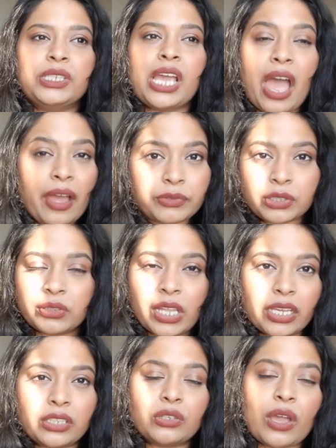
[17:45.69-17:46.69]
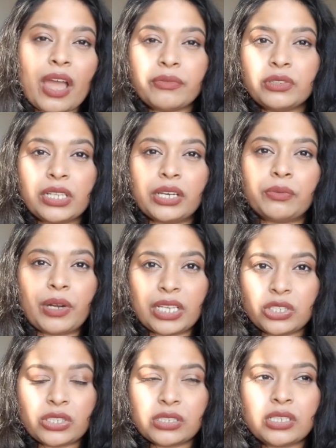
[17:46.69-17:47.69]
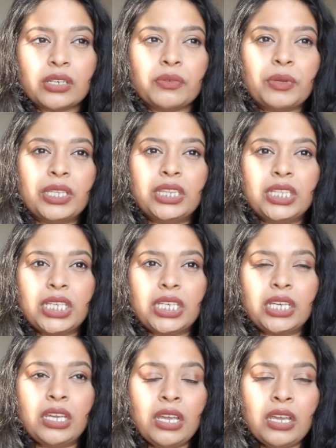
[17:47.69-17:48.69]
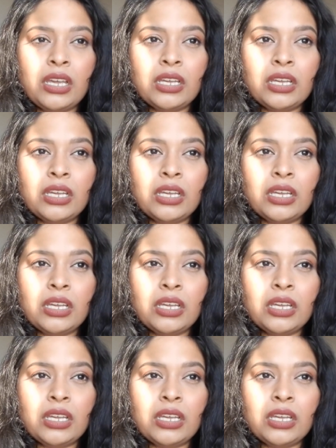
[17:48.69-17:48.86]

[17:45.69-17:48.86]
We have to like, you have to like register with the